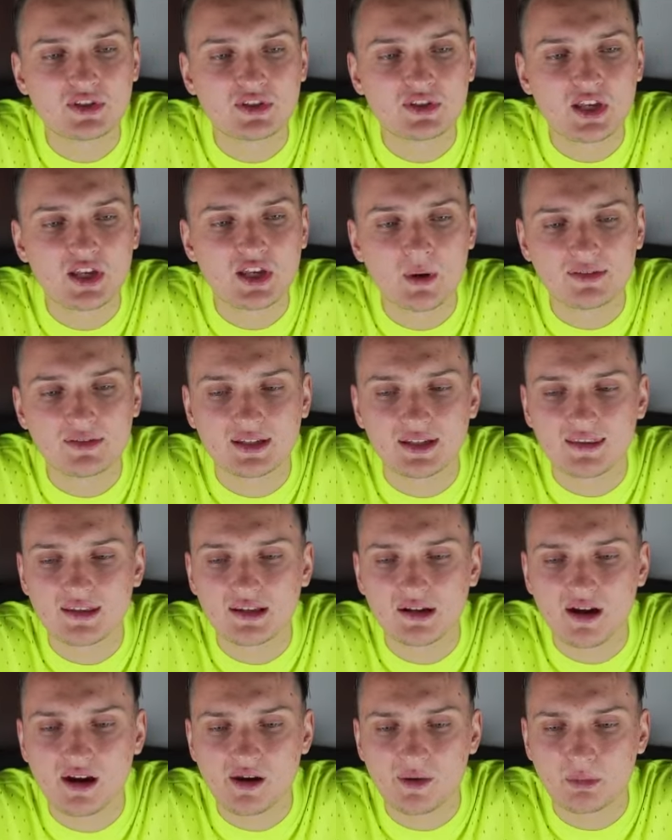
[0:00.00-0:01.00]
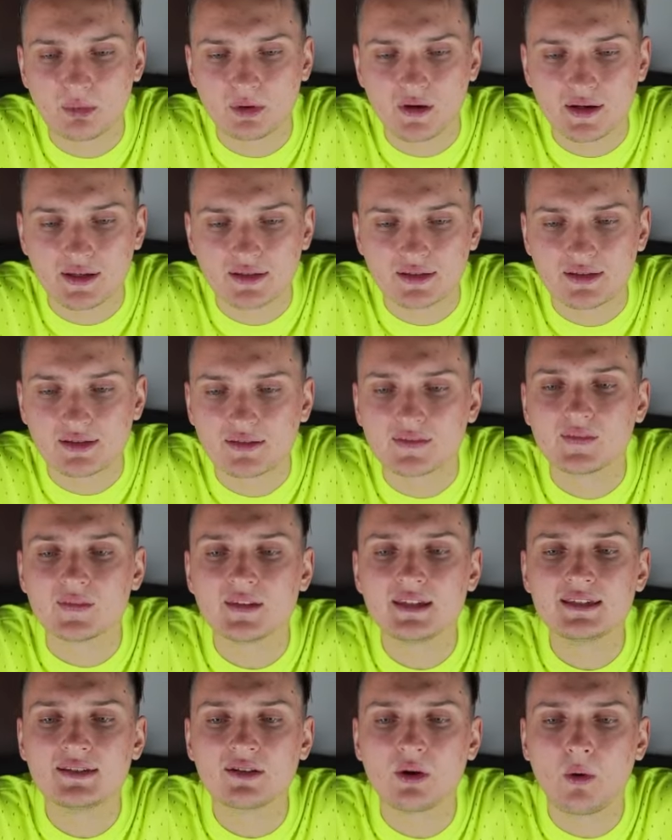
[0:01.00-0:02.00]
else at the higher price.
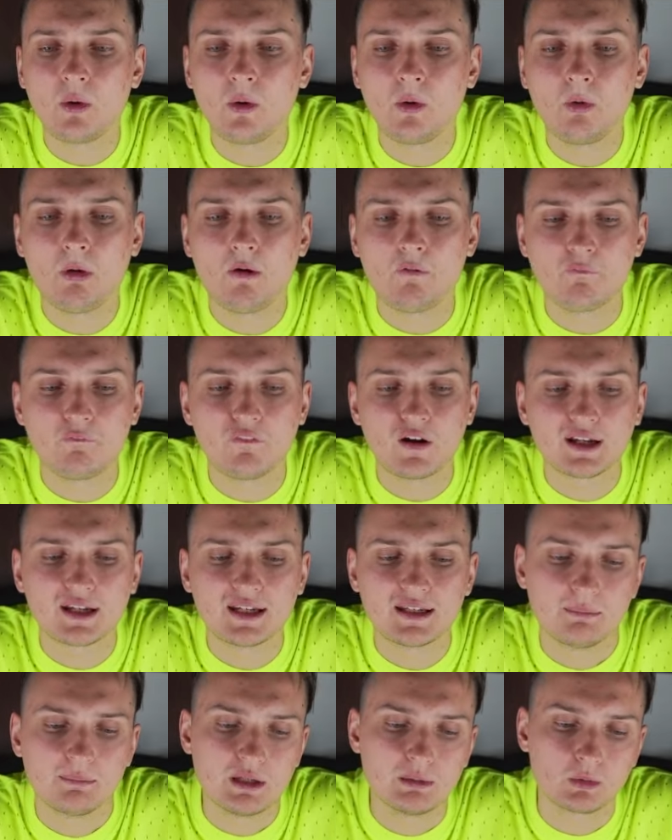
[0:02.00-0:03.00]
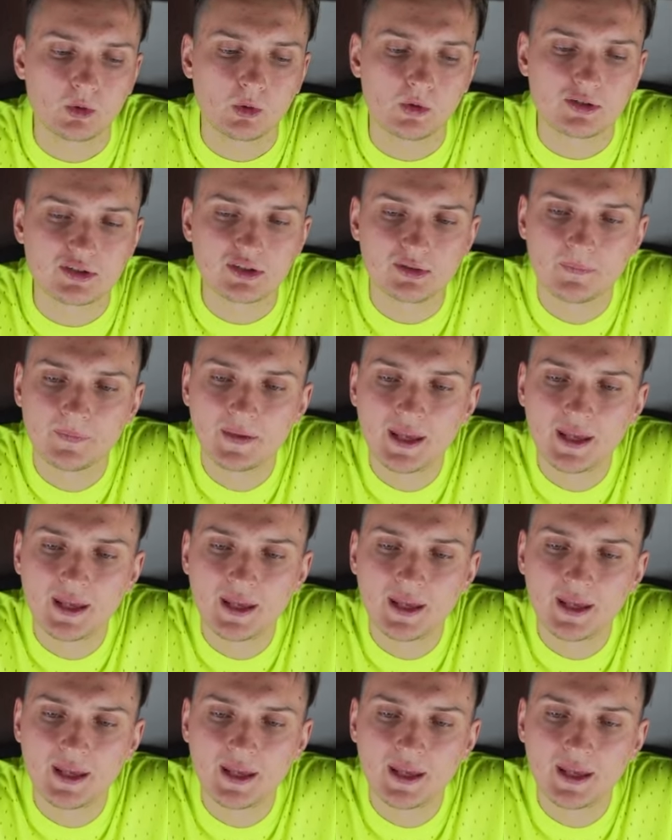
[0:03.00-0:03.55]
These all are fucking meme coins.